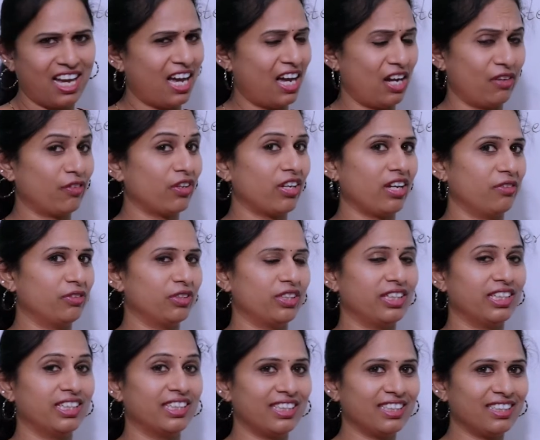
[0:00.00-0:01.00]
Have you ever
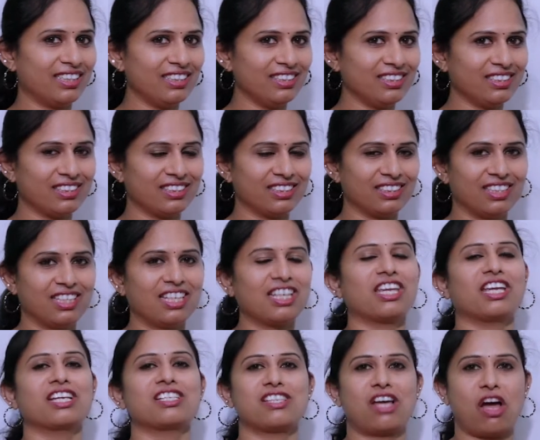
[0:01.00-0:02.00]
heard this?
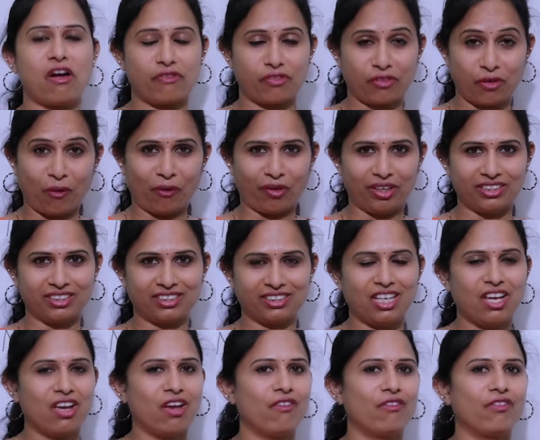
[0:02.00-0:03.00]
Yes, of course.
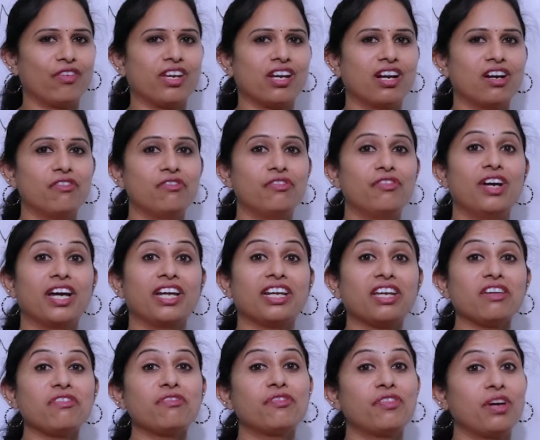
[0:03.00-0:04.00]
We are
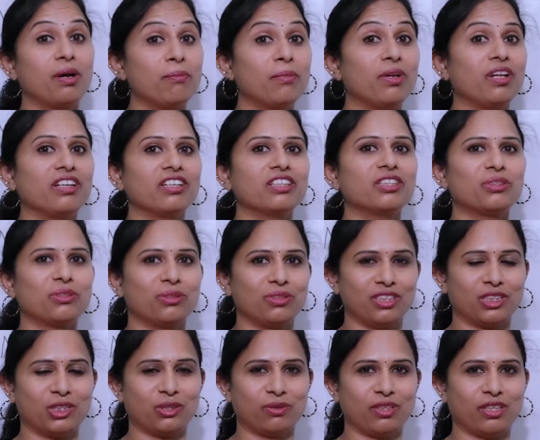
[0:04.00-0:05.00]
very familiar to
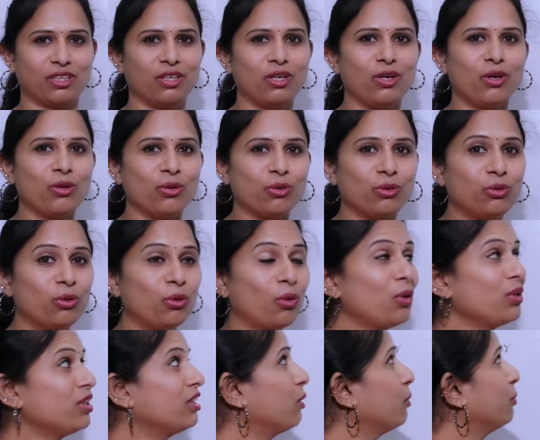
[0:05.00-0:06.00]
this one.
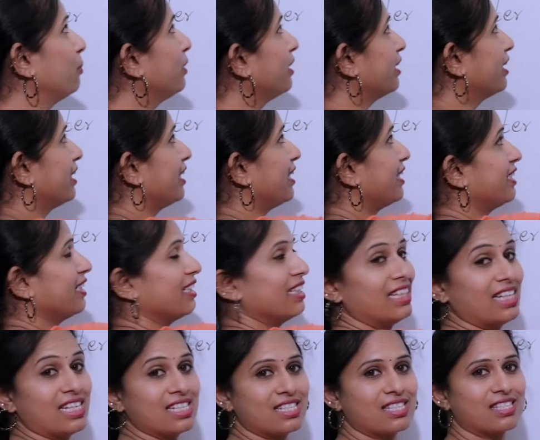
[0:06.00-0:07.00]
Though the word
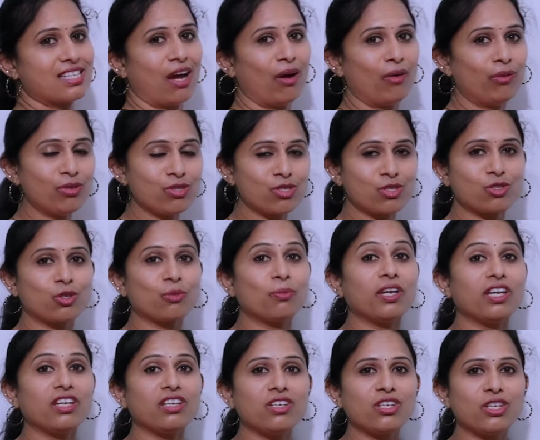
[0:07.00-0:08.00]
sounds to
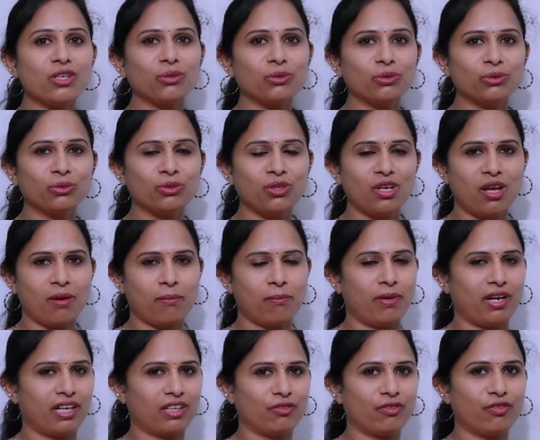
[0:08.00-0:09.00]
be new,
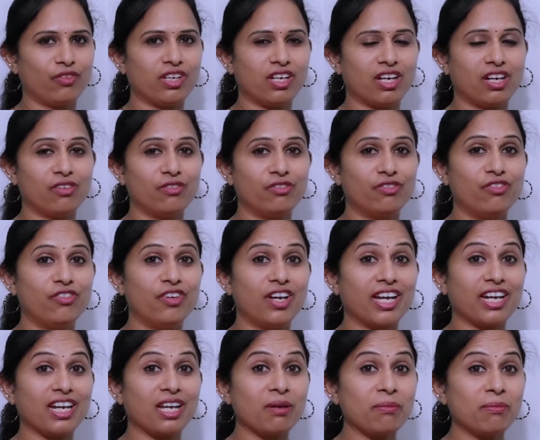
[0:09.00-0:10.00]
but we are
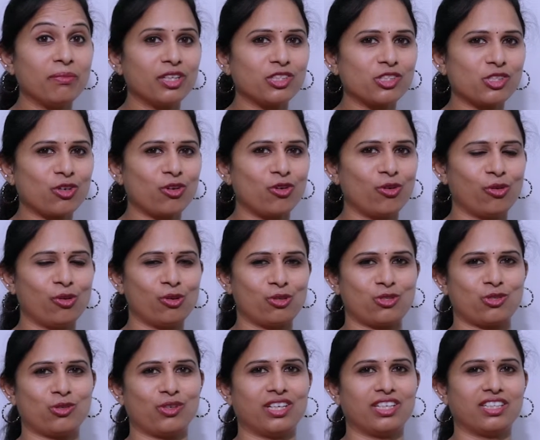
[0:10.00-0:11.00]
very much
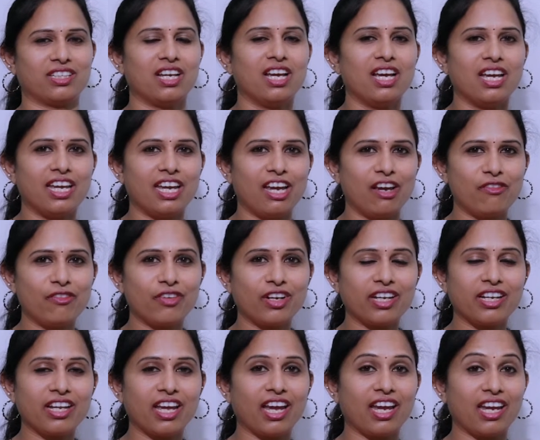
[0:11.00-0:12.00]
close to it.
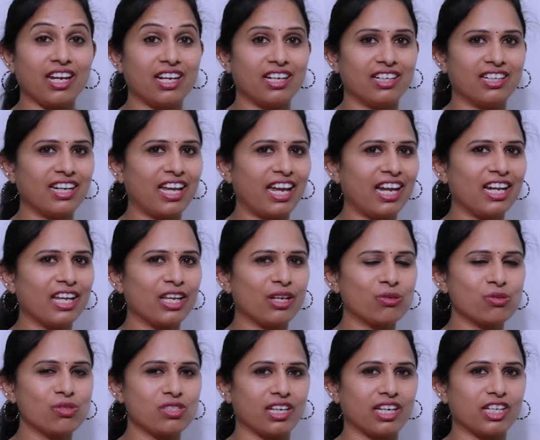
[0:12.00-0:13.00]
Every day in our daily
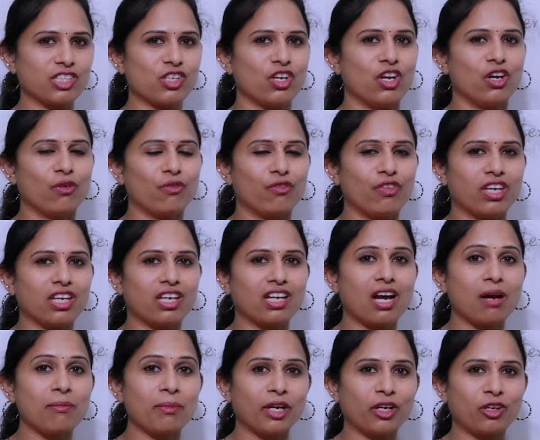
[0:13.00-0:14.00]
usage, we
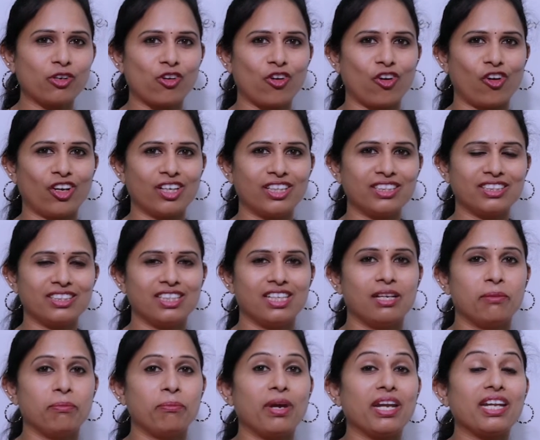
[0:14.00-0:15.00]
come across
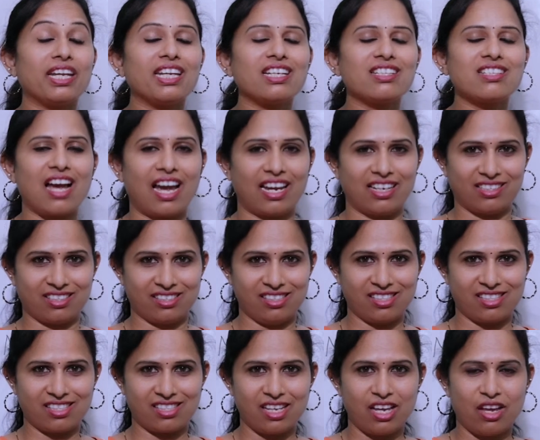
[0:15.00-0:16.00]
many
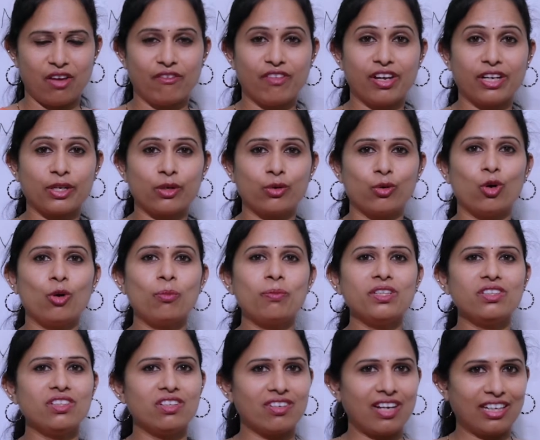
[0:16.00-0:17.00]
titles. When you
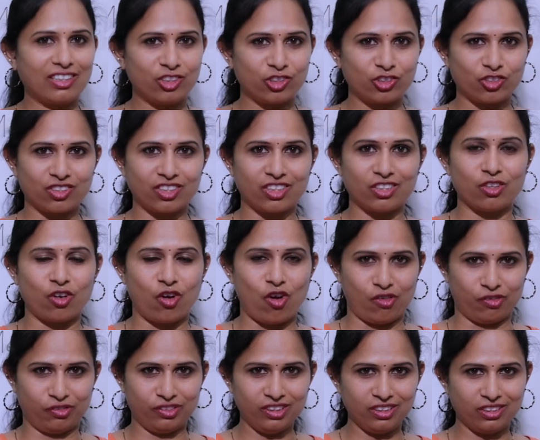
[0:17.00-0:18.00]
open the register in the
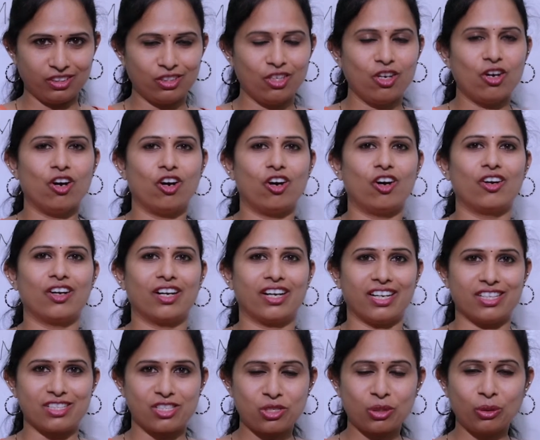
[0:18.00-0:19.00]
office or
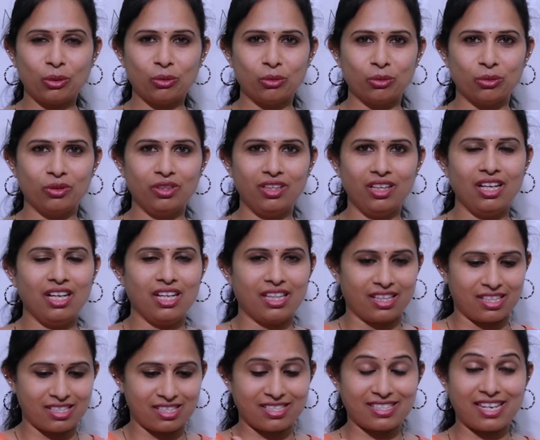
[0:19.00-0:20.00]
in a school,
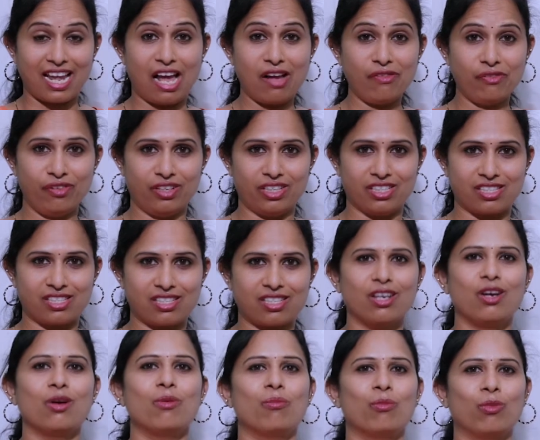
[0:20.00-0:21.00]
the staff list
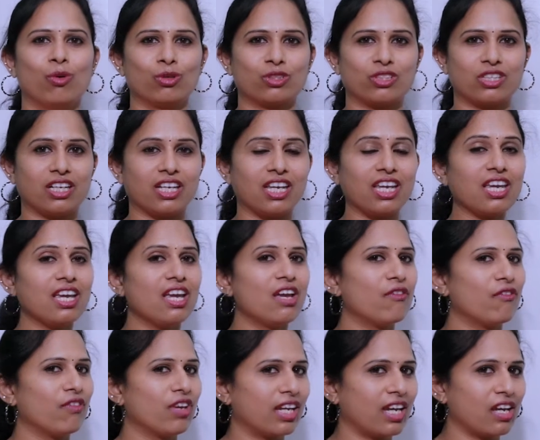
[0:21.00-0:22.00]
mostly,
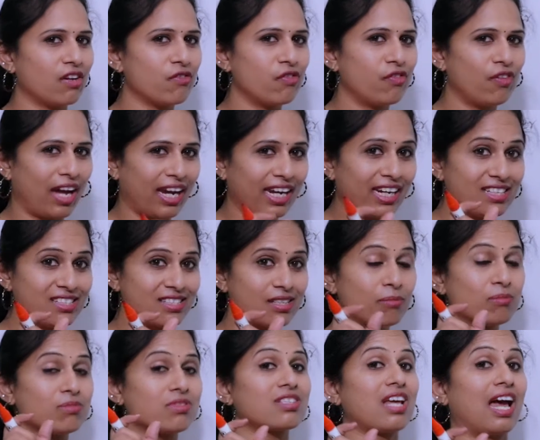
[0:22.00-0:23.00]
we can find
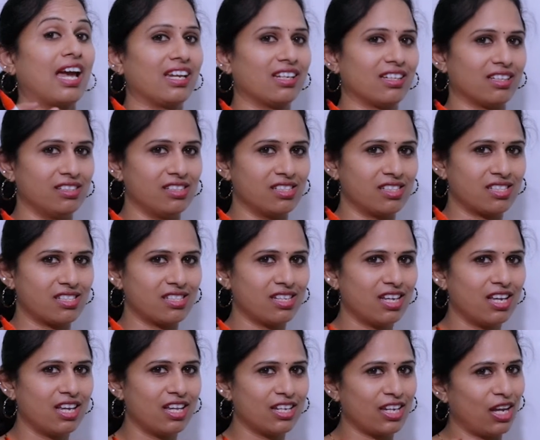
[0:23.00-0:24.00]
some titles.
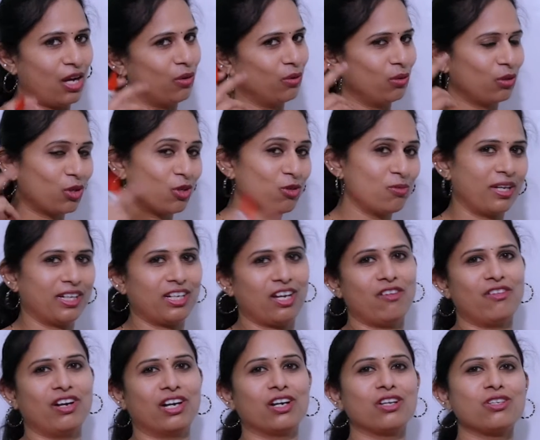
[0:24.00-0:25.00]
Now, you might
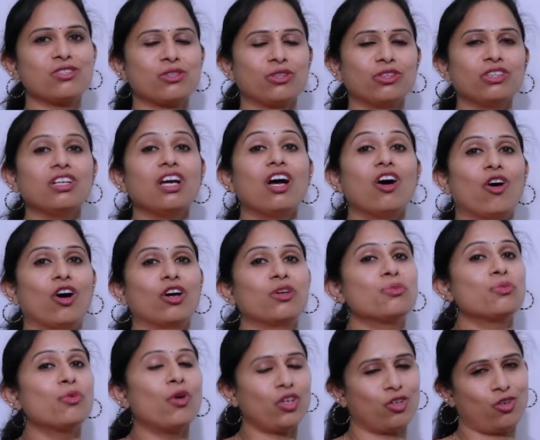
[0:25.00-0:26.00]
have understood
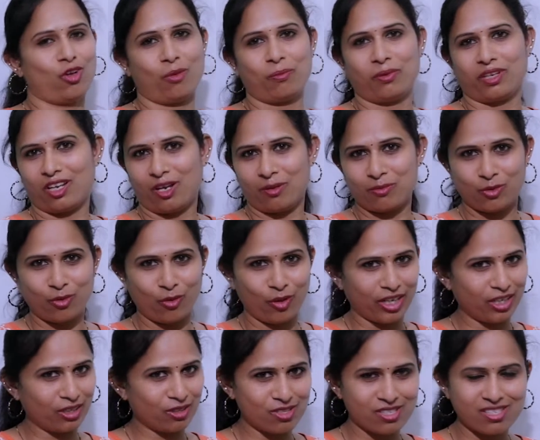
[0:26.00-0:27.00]
on what topic I'm
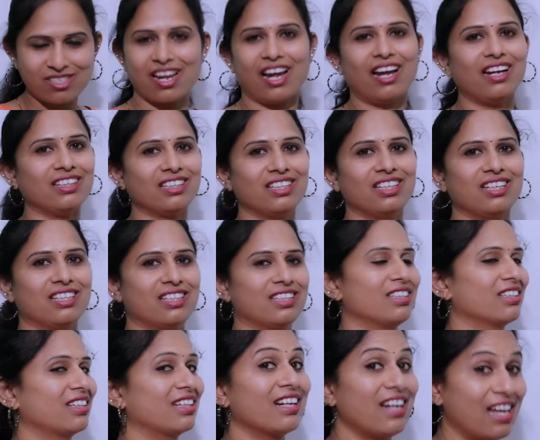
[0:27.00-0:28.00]
going to start
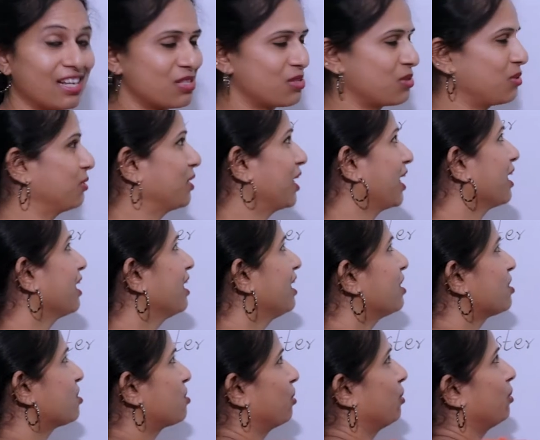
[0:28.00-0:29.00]
the class today.
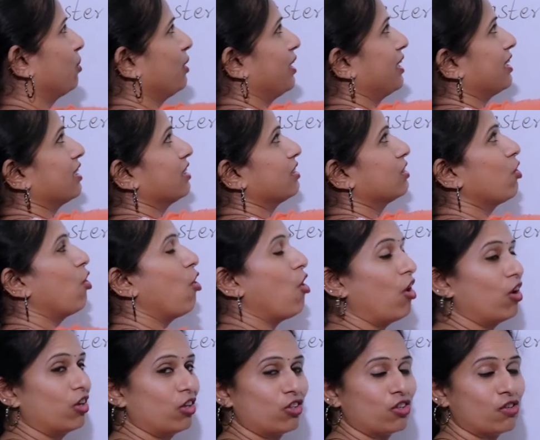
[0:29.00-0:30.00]
So, it is
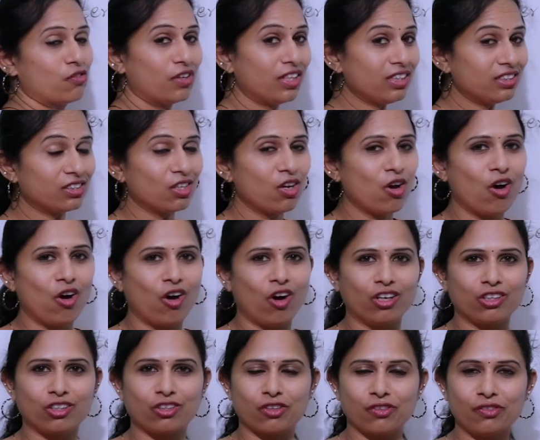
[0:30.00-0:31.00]
honorifics.
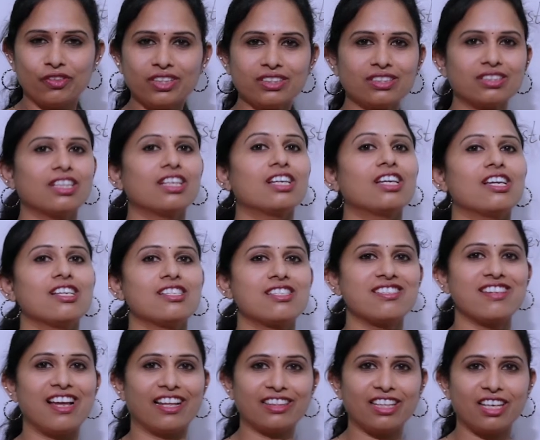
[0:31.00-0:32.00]
Honor of X is
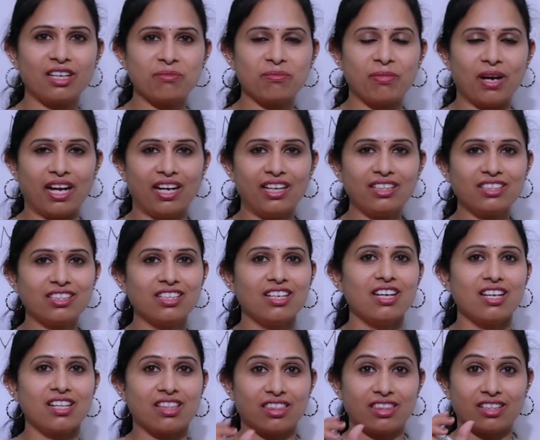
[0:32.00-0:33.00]
nothing but
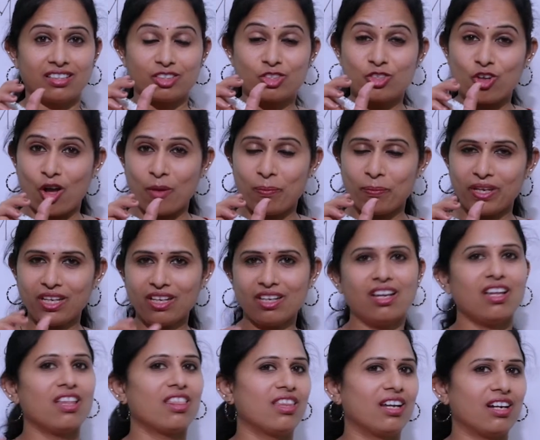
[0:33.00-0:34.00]
the topic
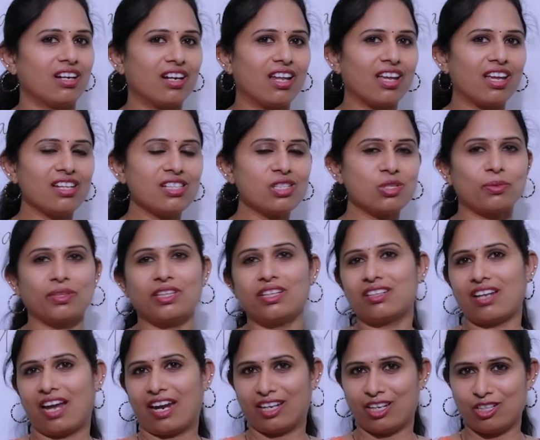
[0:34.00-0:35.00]
that deals with the
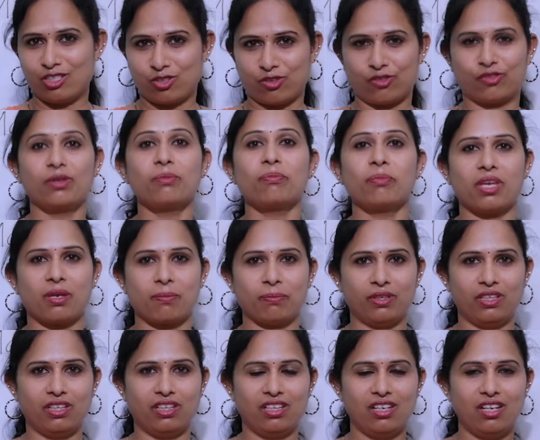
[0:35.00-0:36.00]
titles of the
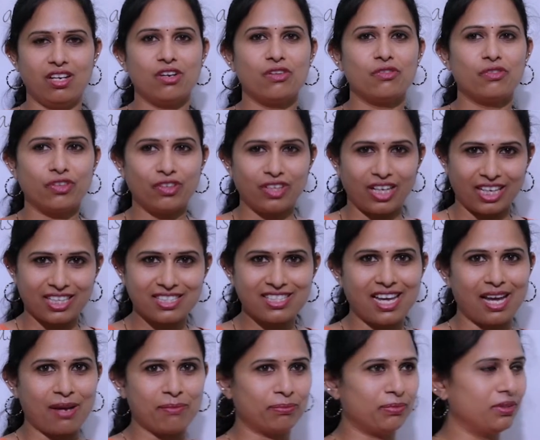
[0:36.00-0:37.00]
people. For
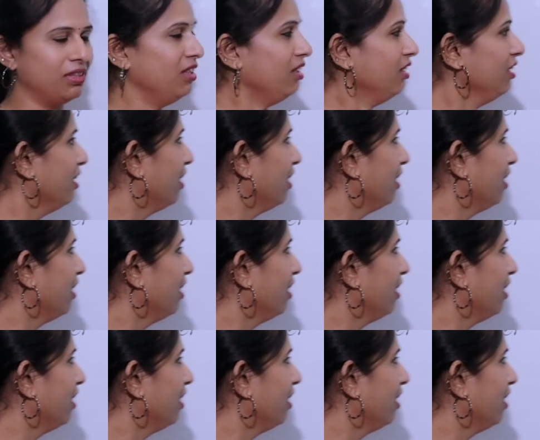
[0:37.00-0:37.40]
example,